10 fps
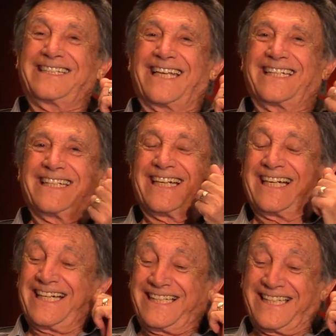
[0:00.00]
said,
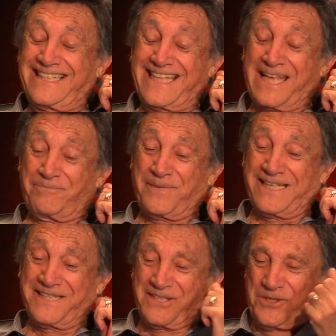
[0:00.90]
does that
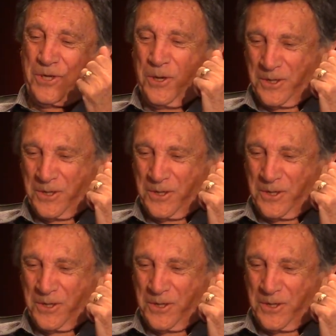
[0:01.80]
mean that